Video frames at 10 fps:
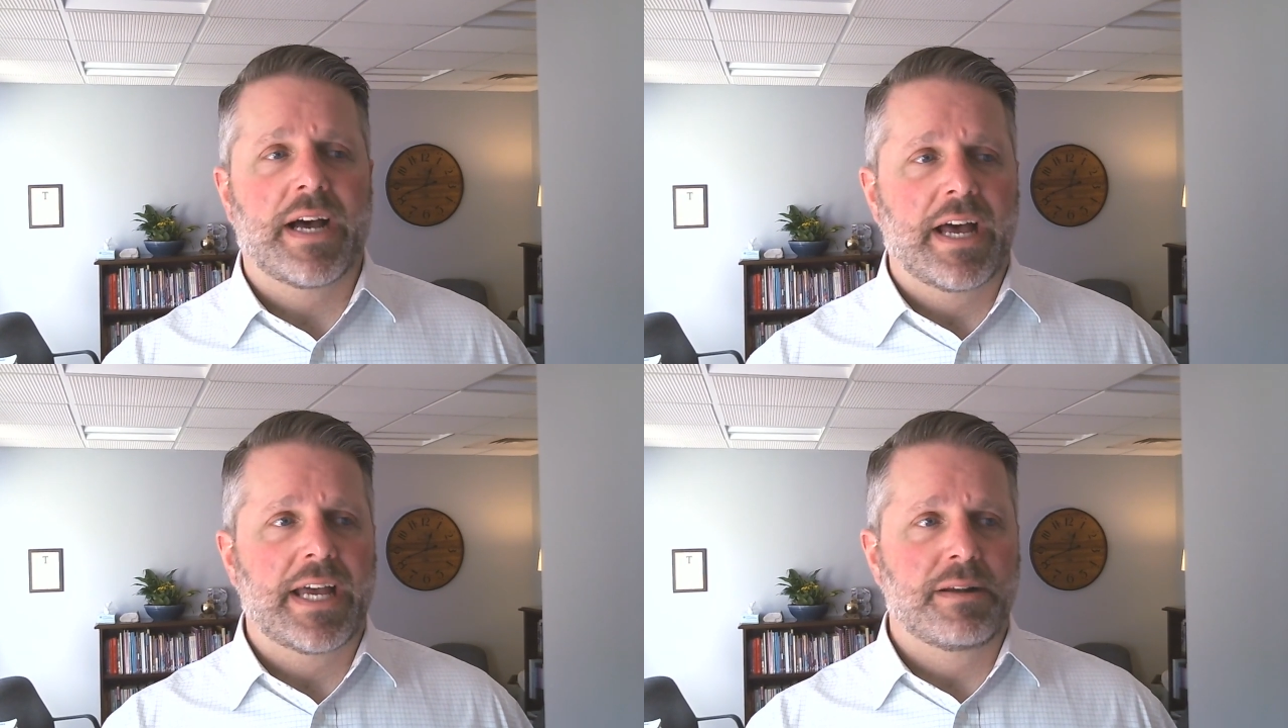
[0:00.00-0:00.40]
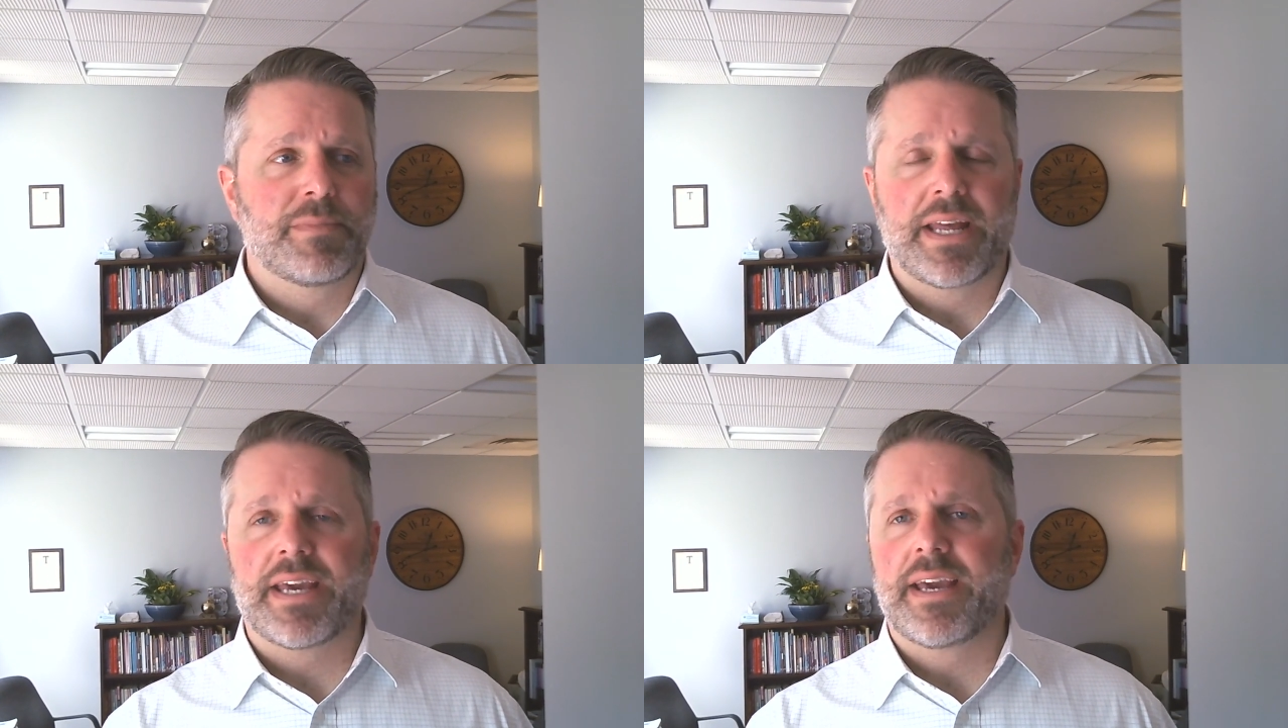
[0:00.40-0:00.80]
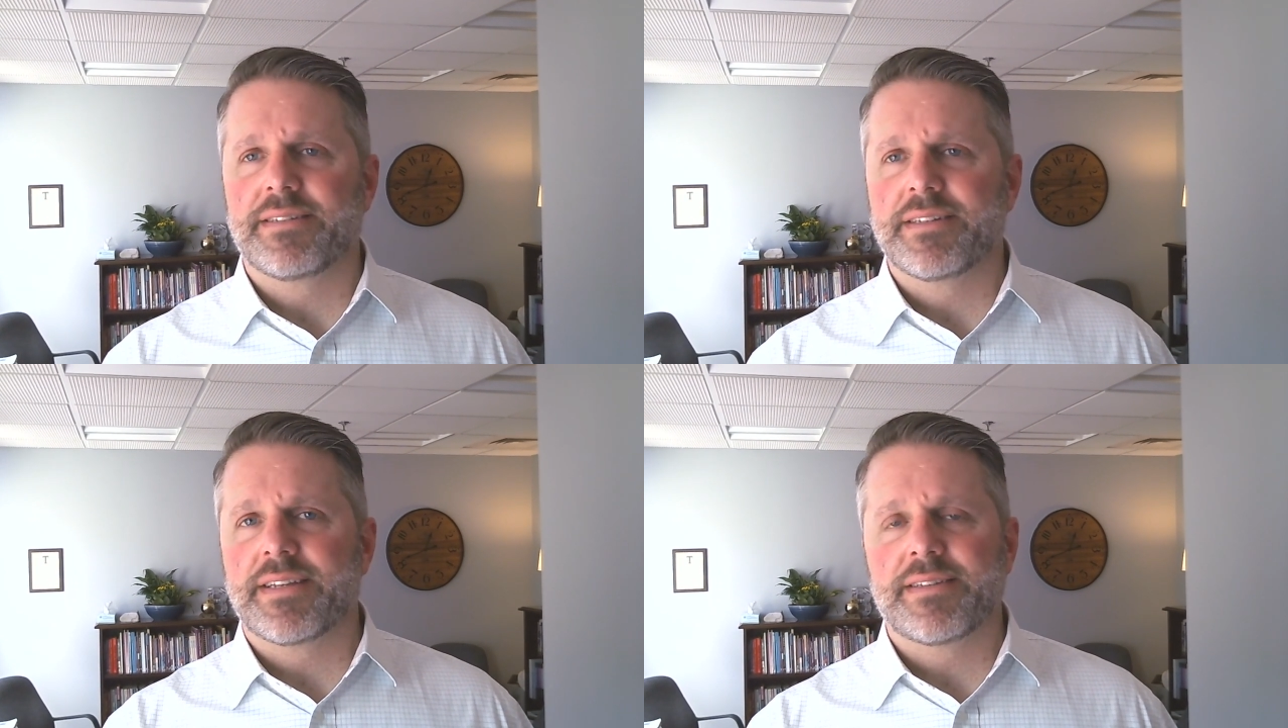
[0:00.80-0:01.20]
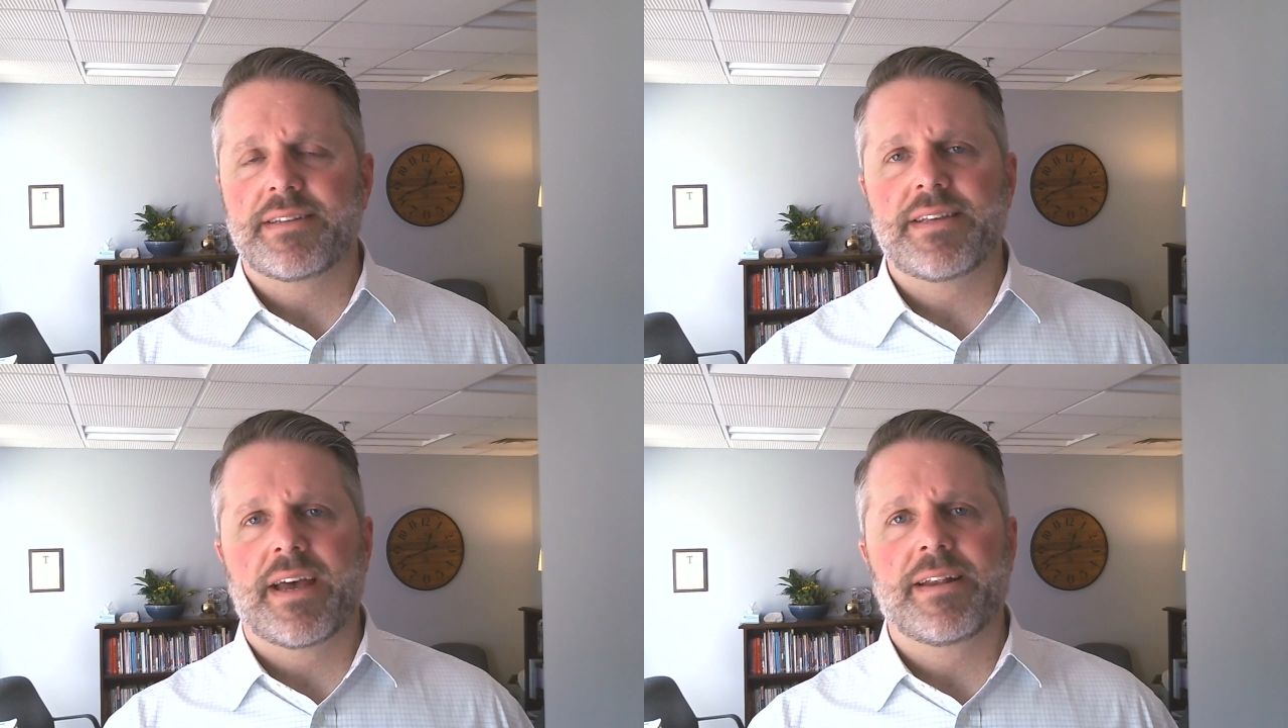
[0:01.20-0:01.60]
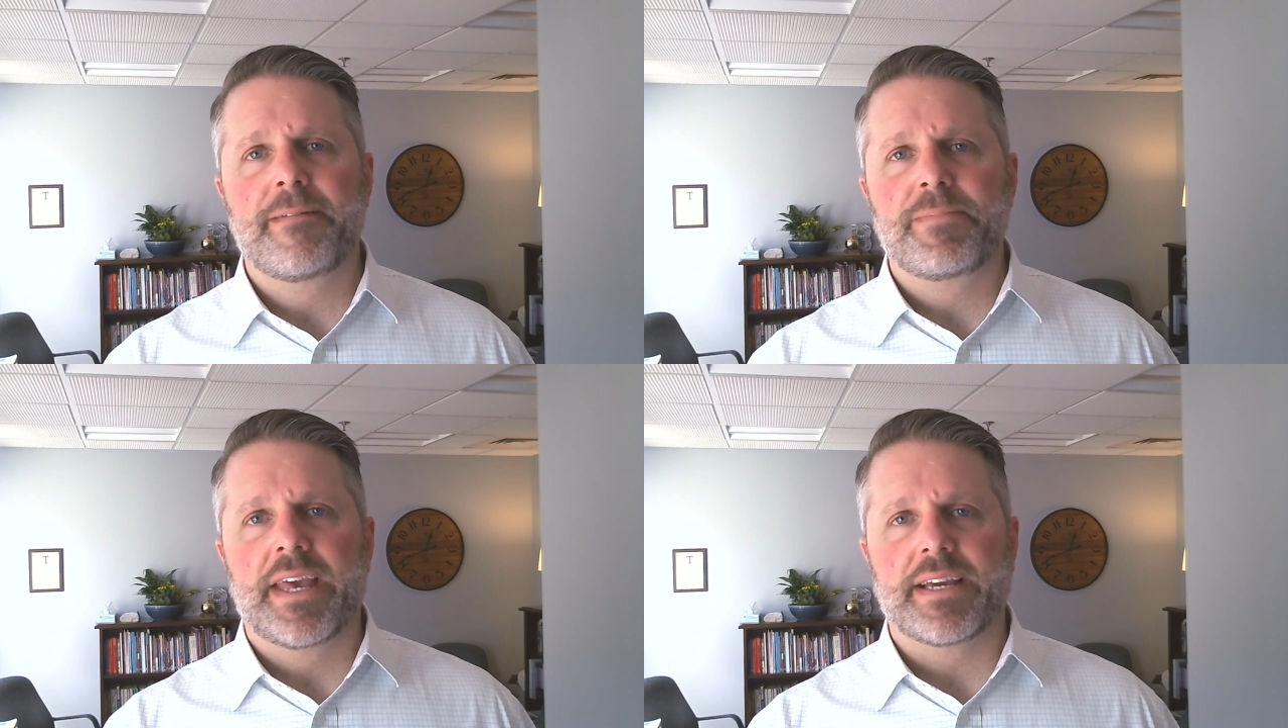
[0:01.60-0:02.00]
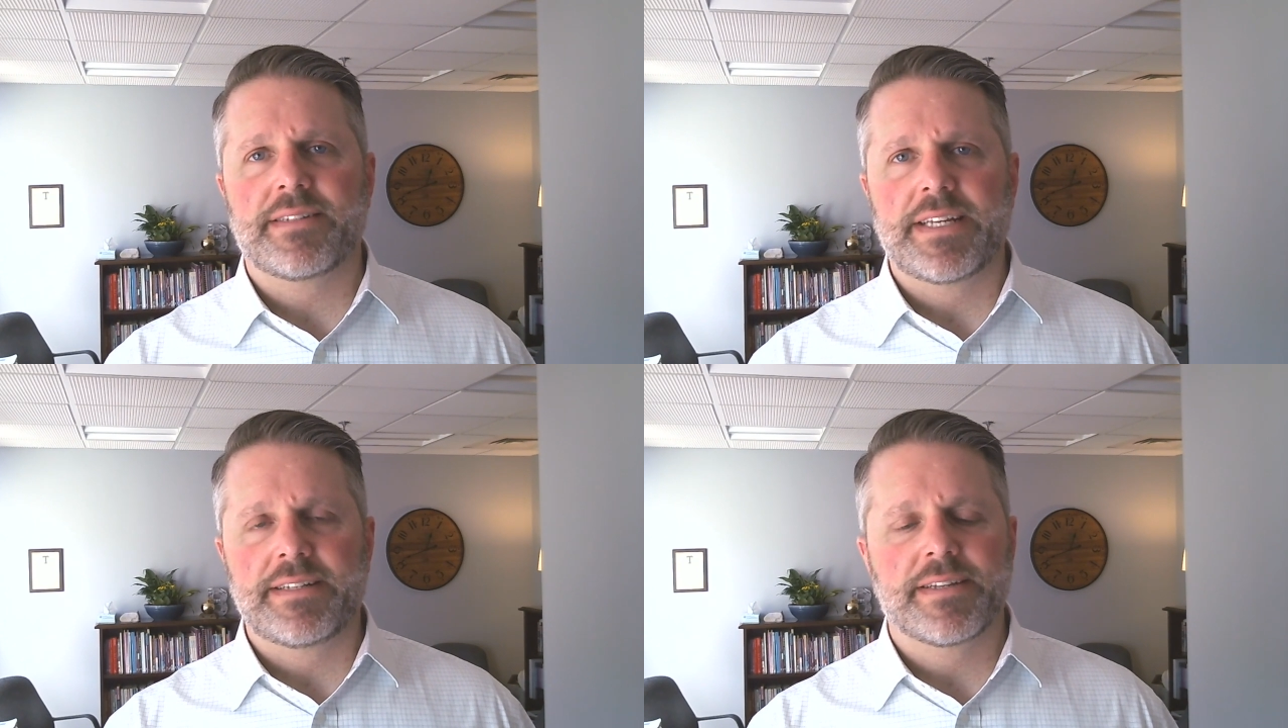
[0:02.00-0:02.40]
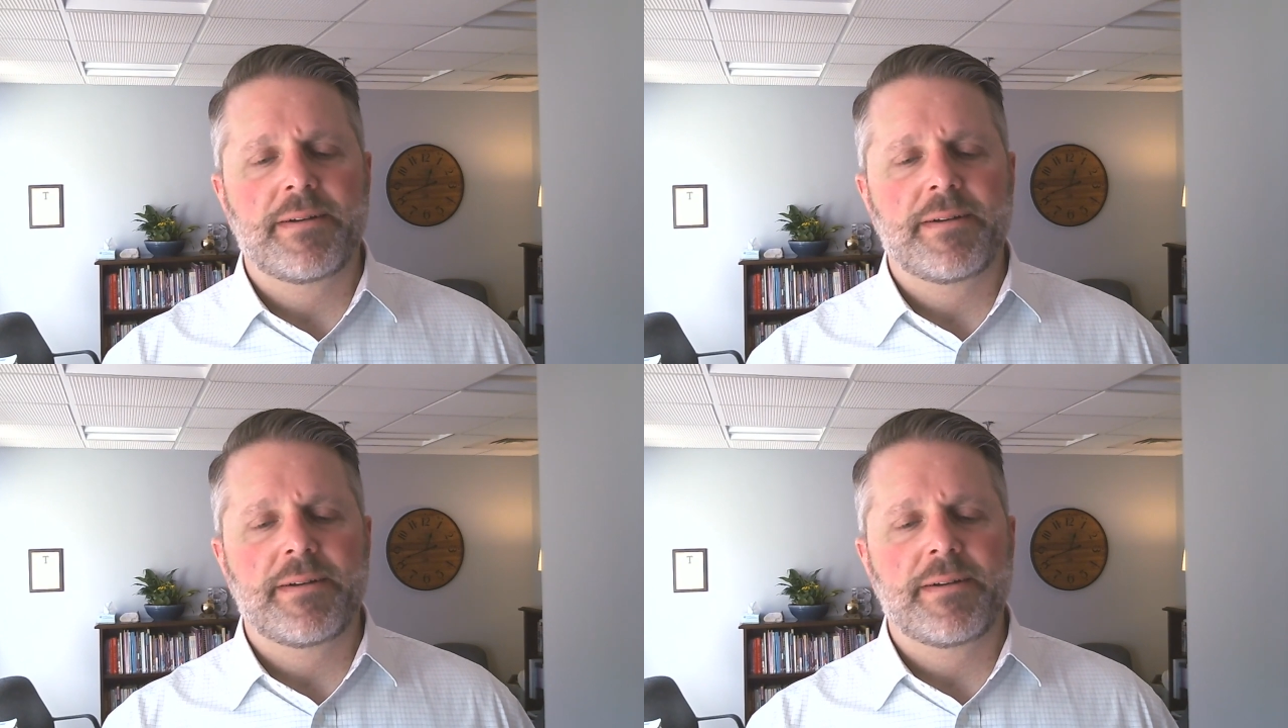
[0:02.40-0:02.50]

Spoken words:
and in many cases, as I said, exceeds.